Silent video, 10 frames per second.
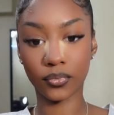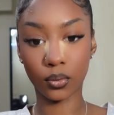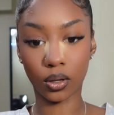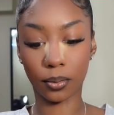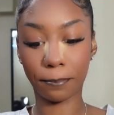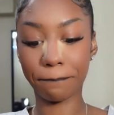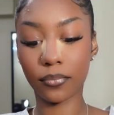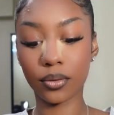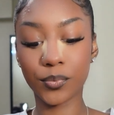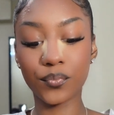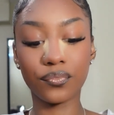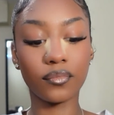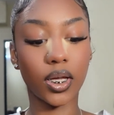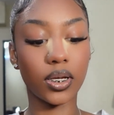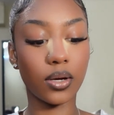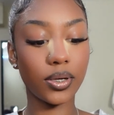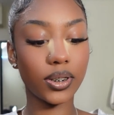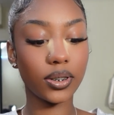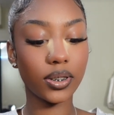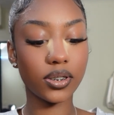Okay. Now I
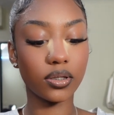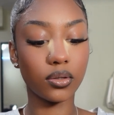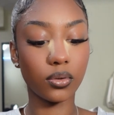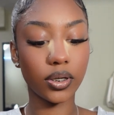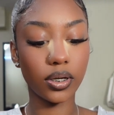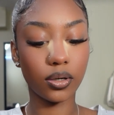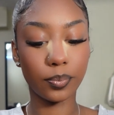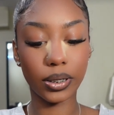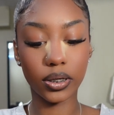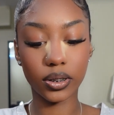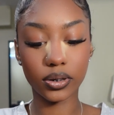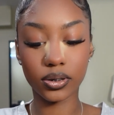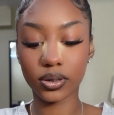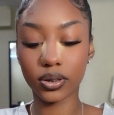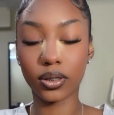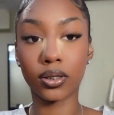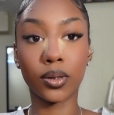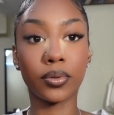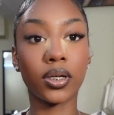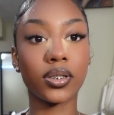take this L'Oreal Paris
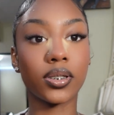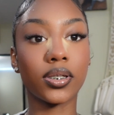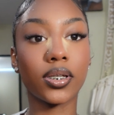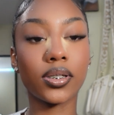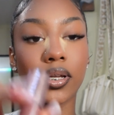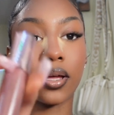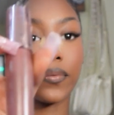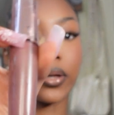lip gloss. This doesn't have a